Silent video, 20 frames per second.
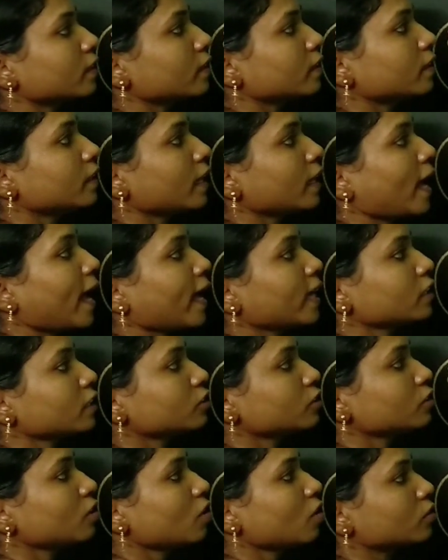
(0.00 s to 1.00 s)
the
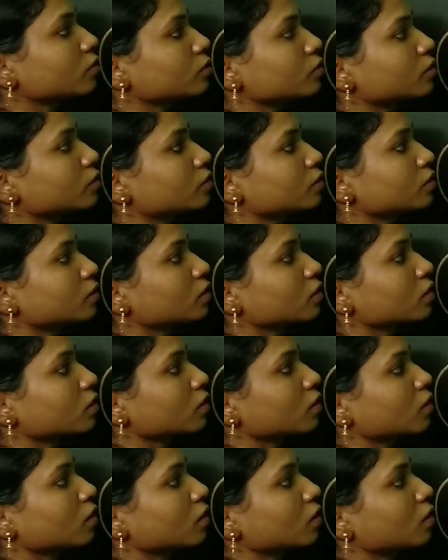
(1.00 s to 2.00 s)
axons
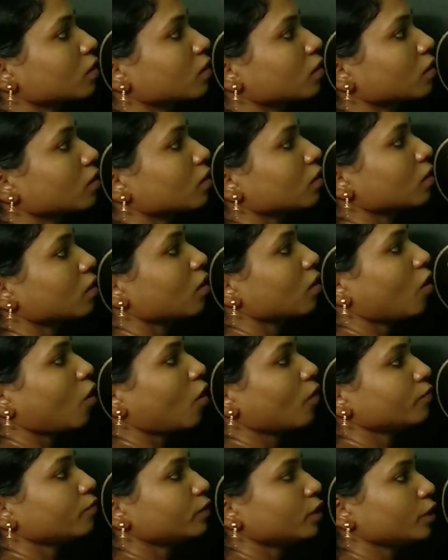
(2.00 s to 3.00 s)

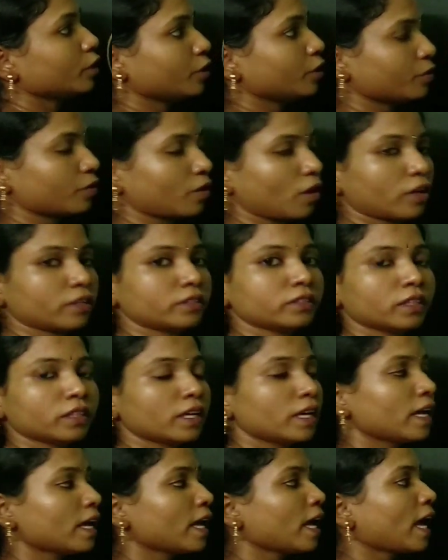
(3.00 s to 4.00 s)
of the neuron
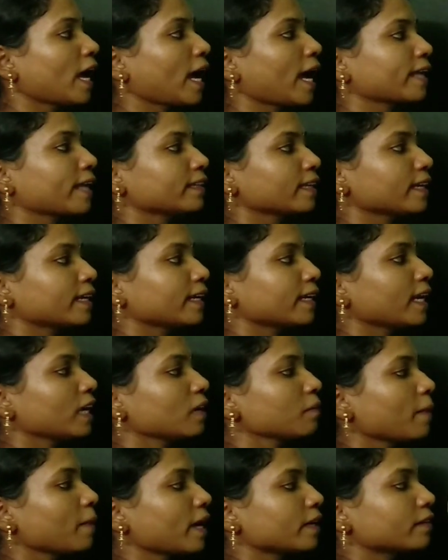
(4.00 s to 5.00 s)
and the grey
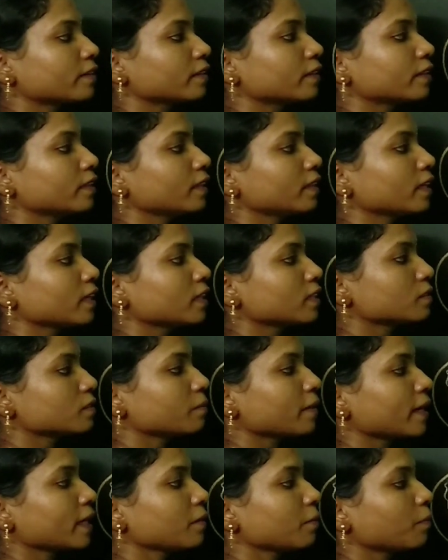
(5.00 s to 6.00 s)
matter is
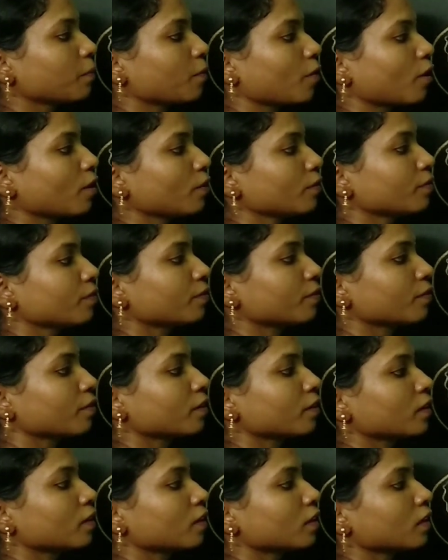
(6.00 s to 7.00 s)
made up of
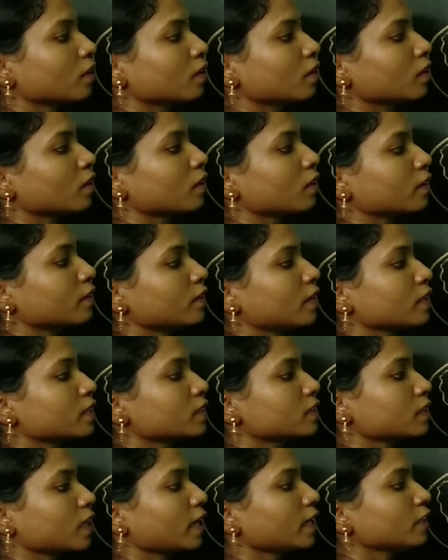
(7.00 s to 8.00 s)
the
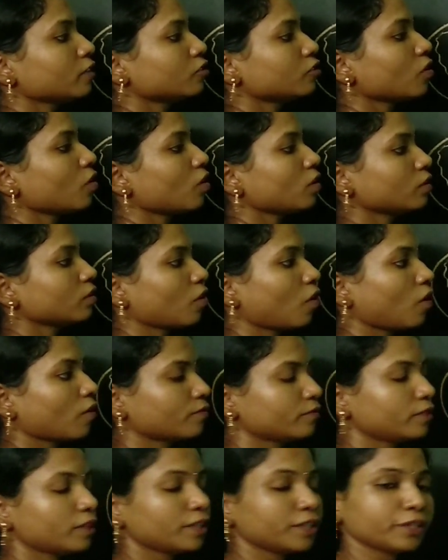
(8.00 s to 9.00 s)
cyton
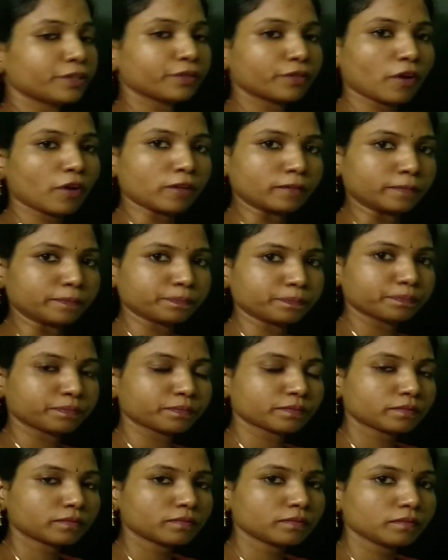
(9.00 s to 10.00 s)
of the neuron.
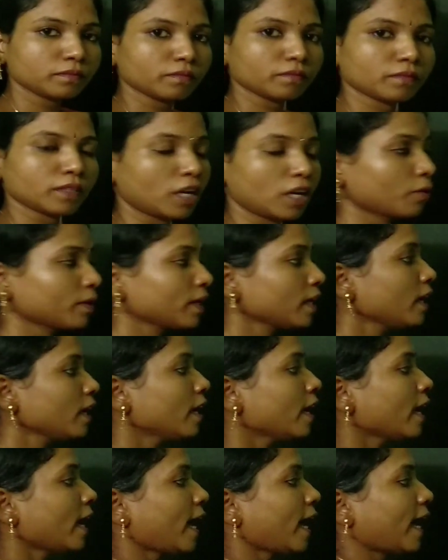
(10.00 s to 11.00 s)
Okay,
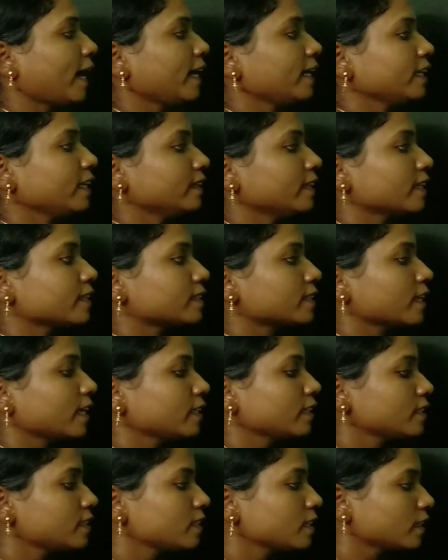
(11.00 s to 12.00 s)
and in the
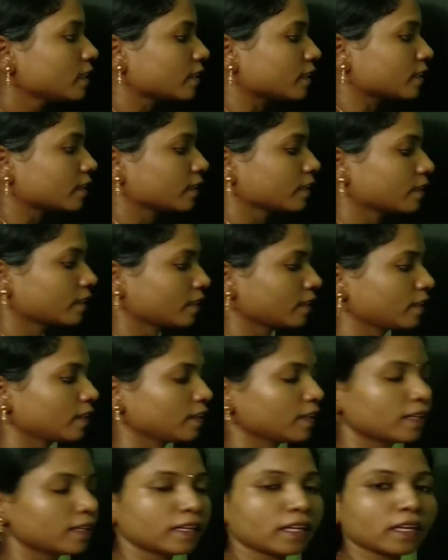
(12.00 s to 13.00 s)
center
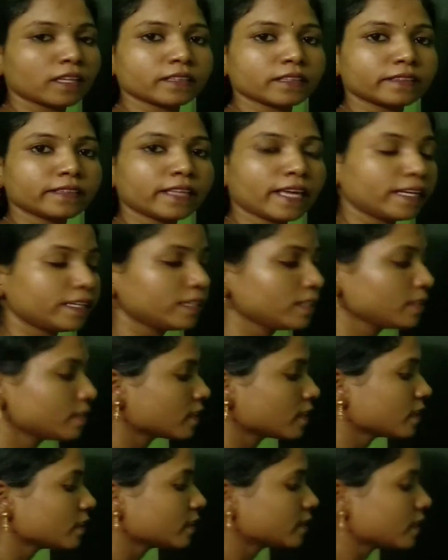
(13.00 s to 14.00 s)
there
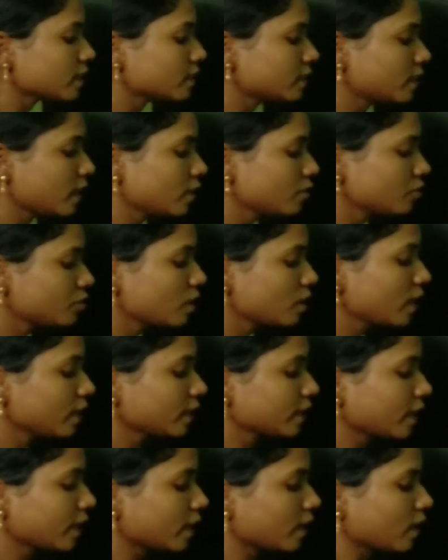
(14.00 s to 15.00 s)
is the central
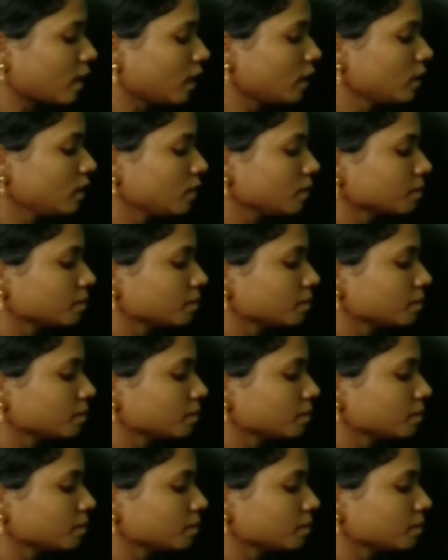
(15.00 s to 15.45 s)
canal